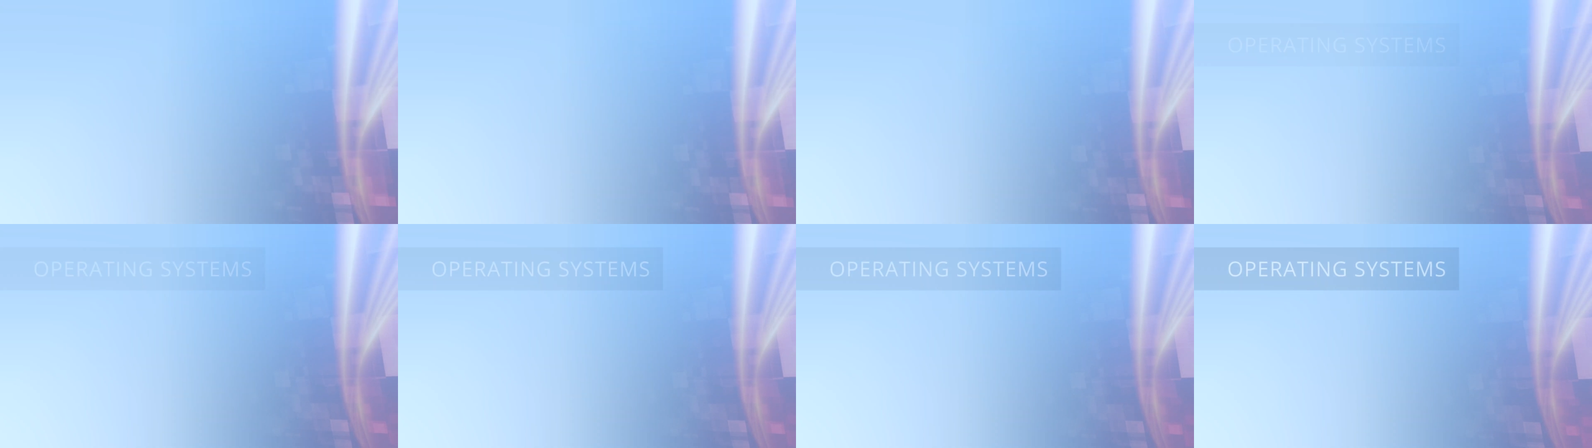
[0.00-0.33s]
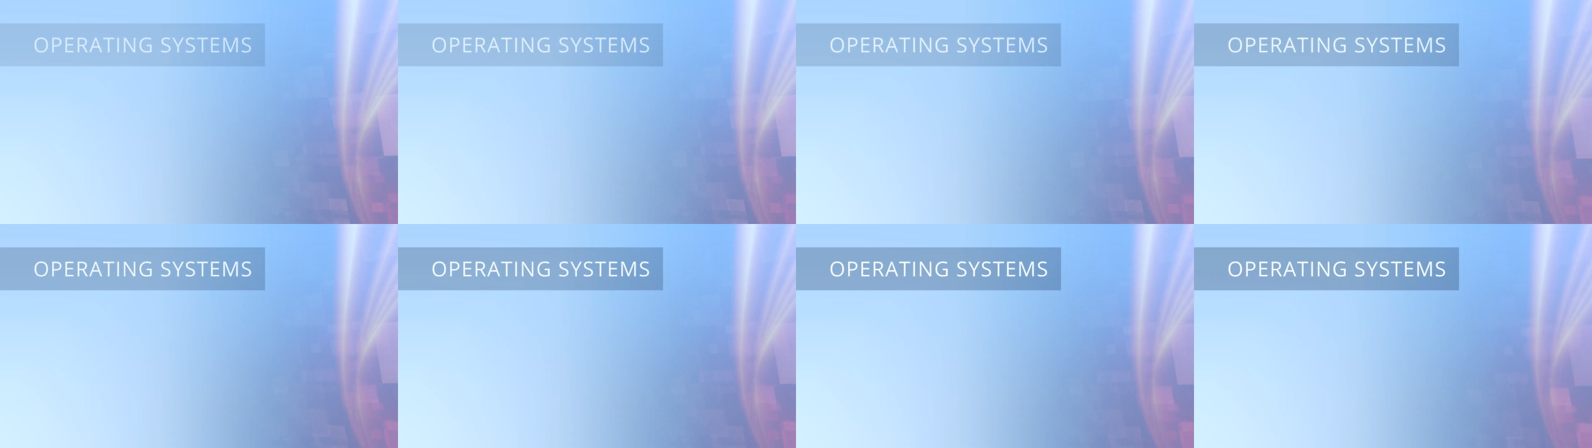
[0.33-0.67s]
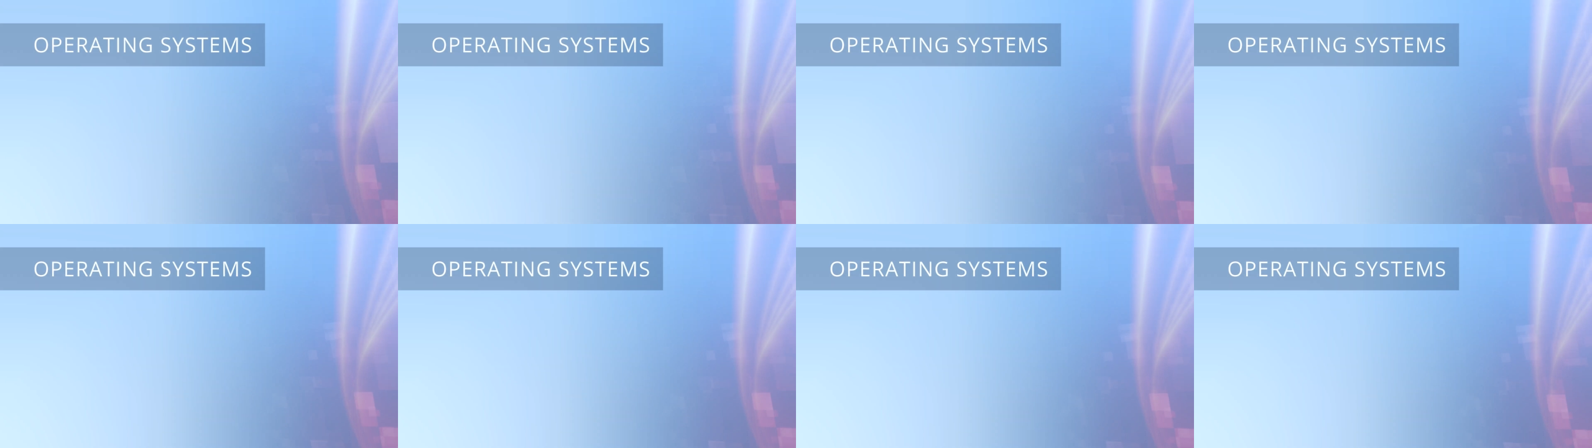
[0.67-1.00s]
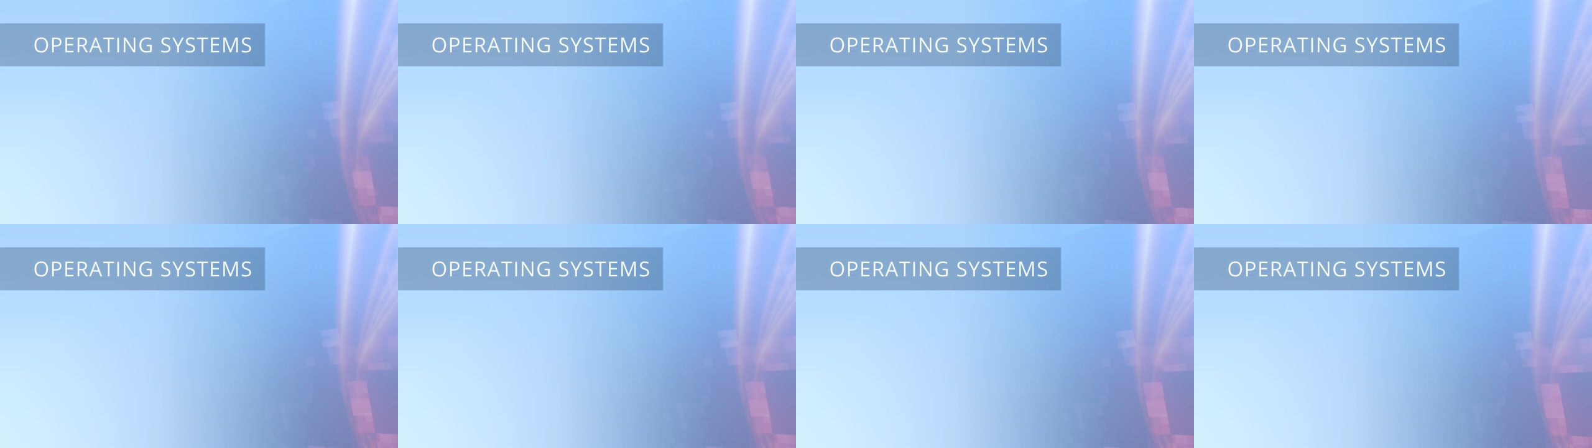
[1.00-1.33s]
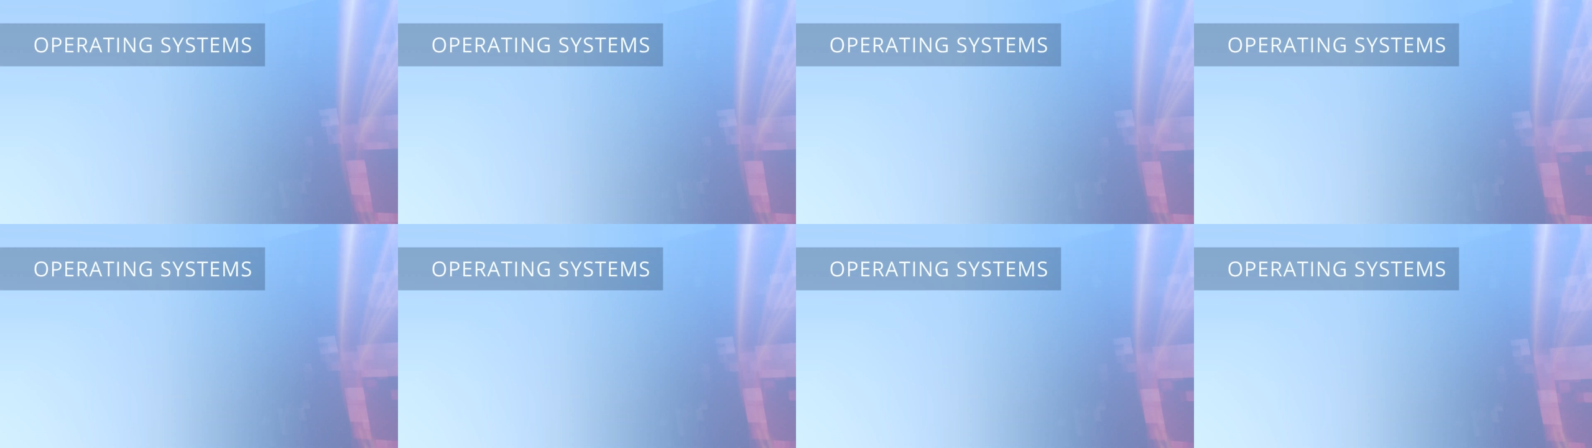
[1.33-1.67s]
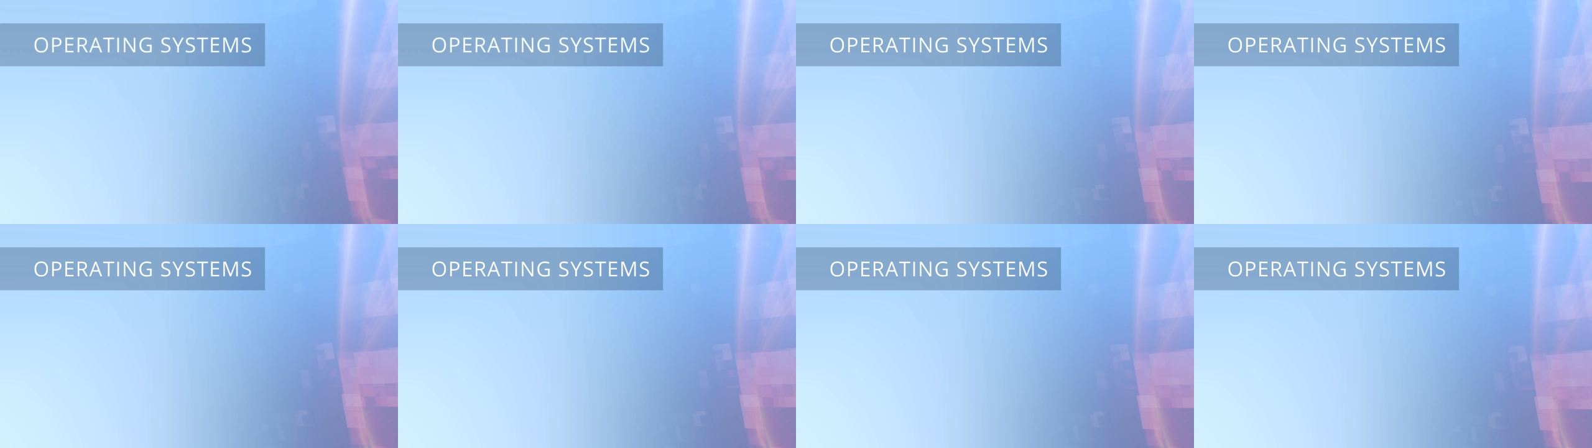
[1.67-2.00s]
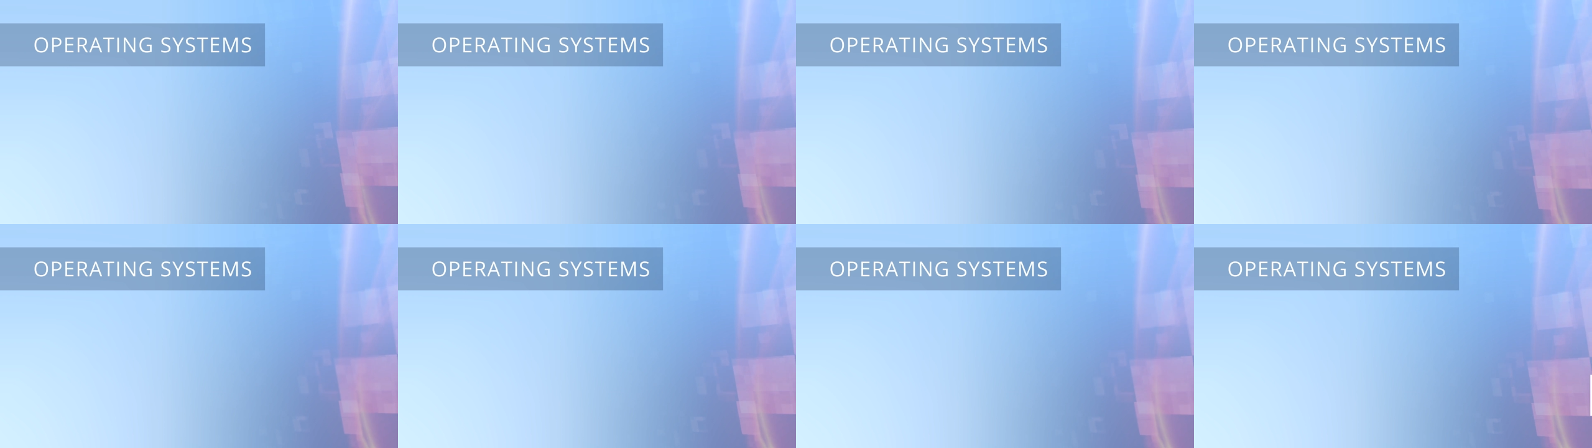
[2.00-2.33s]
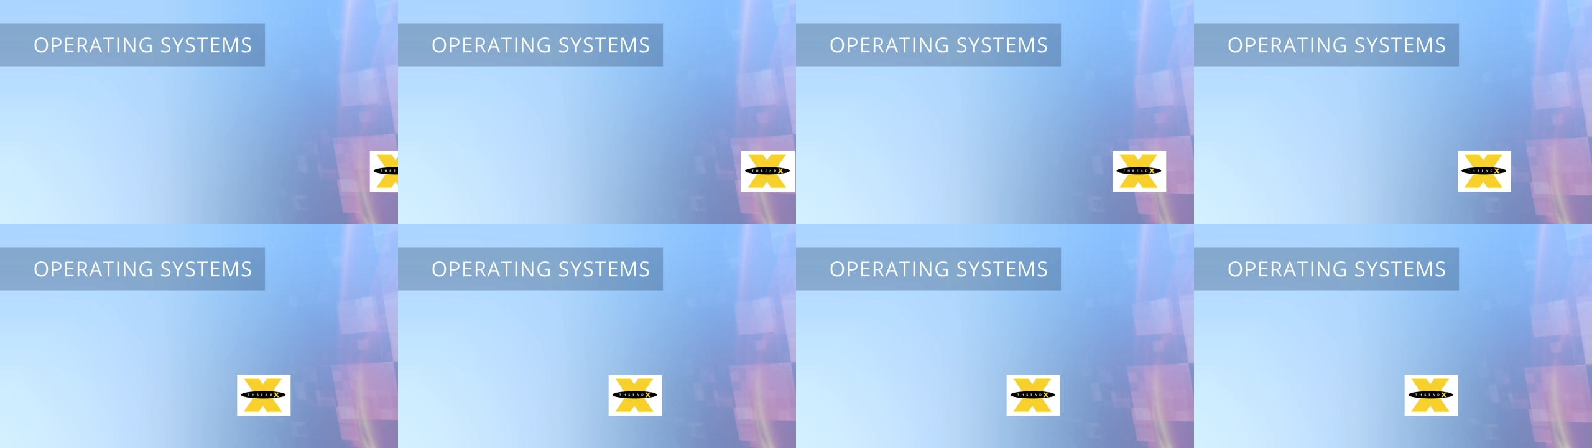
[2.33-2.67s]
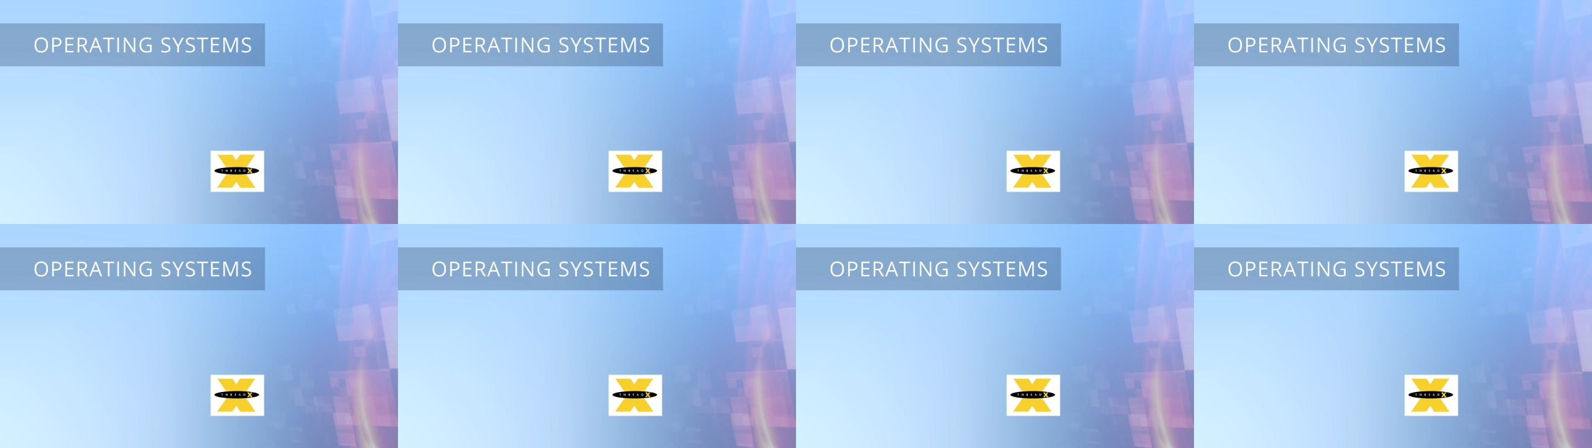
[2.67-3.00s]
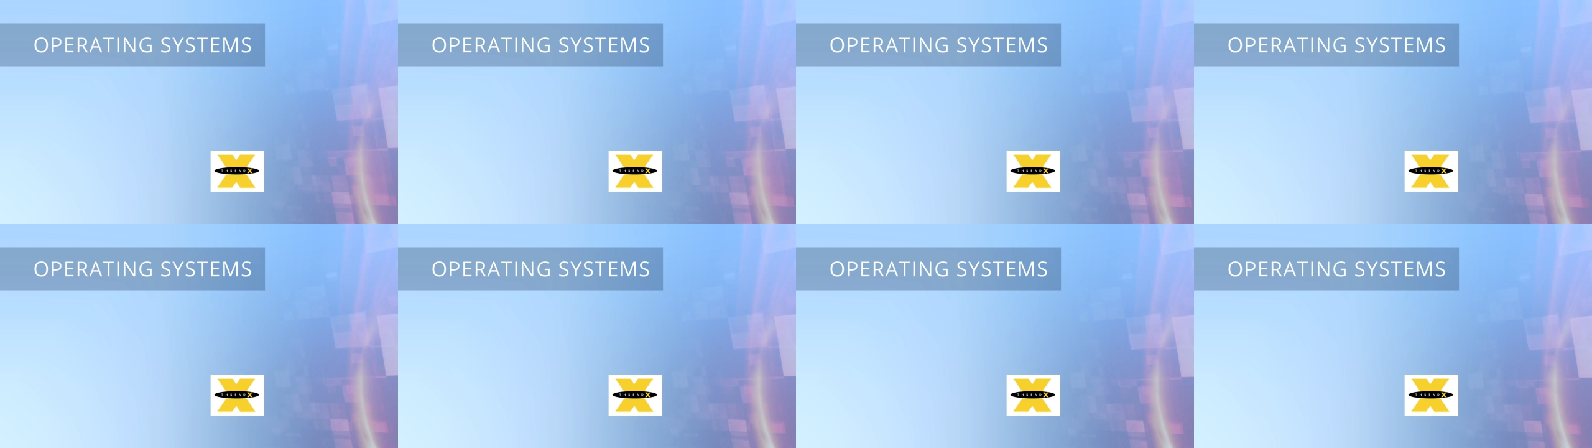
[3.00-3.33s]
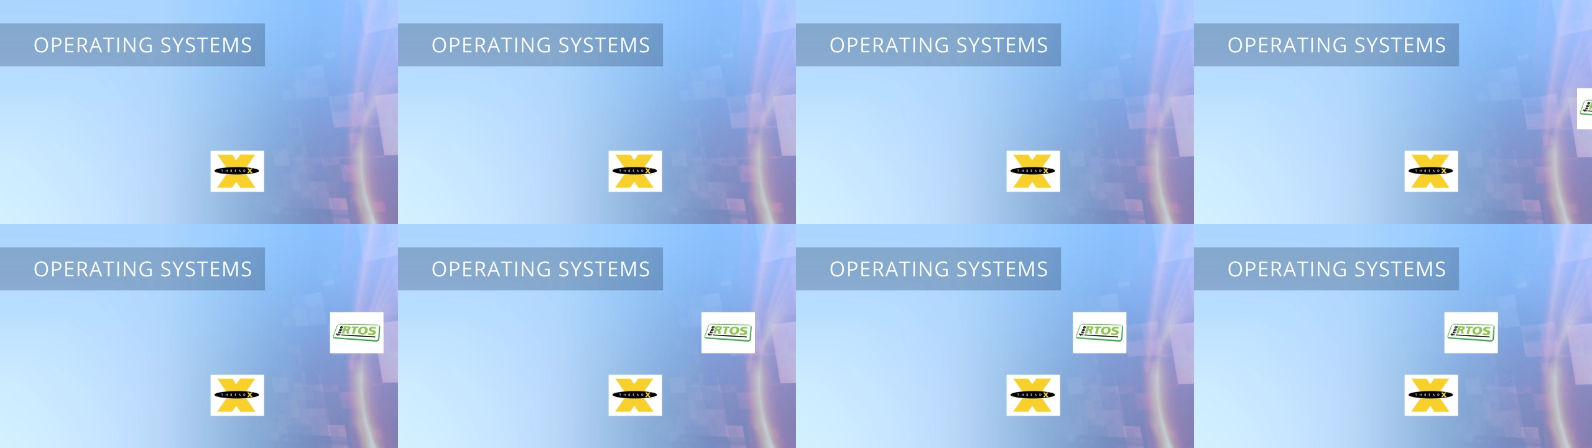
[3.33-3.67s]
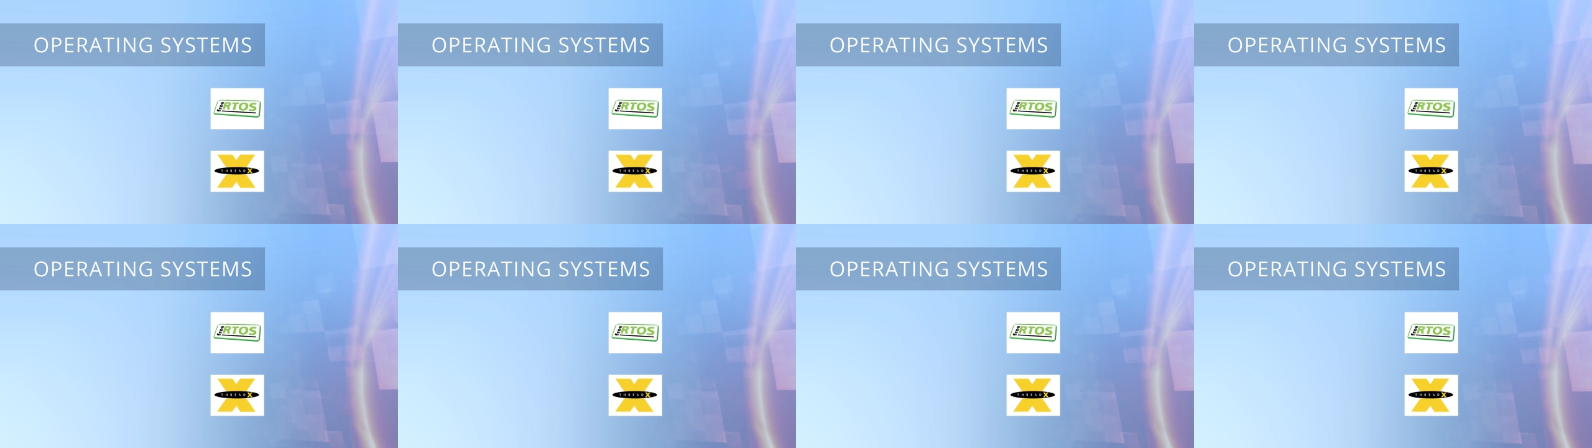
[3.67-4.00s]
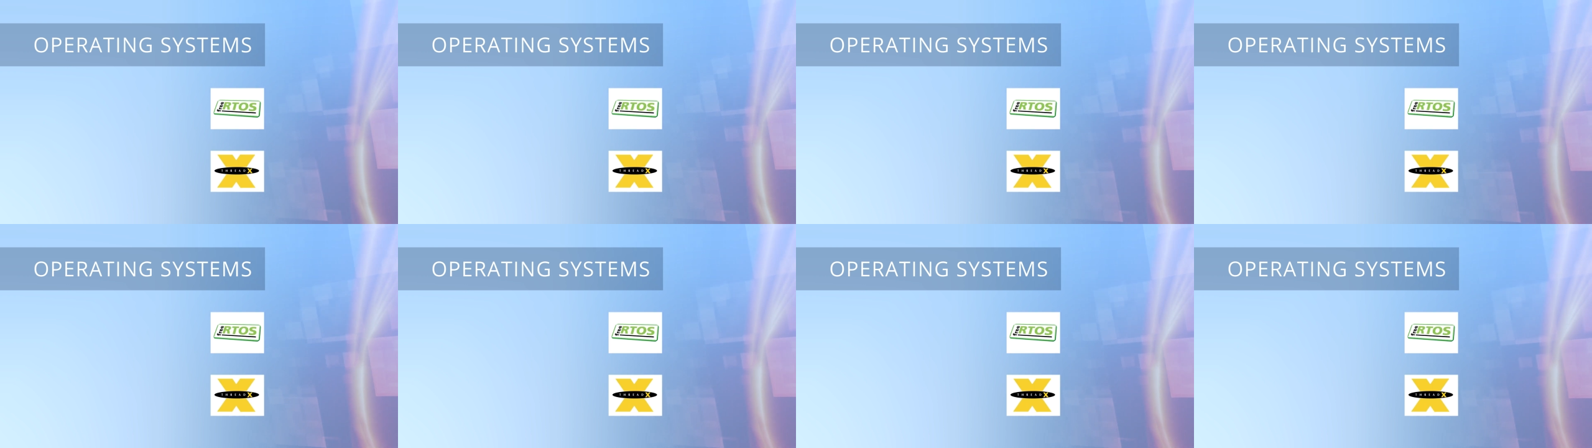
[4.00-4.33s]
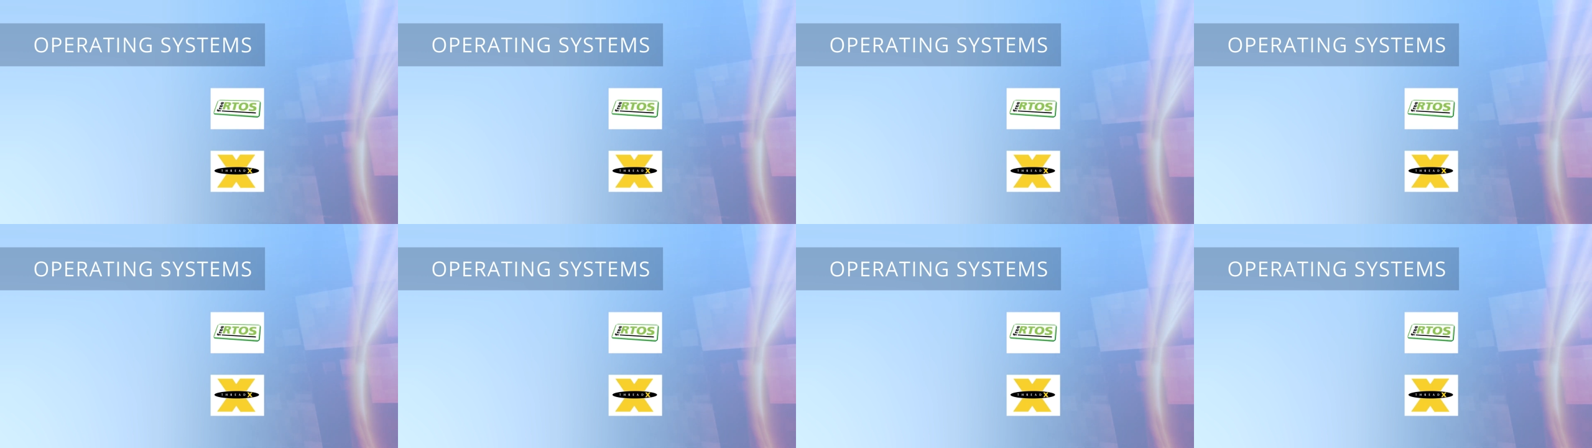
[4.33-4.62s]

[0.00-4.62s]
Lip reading: Nobody's mouth can be seen.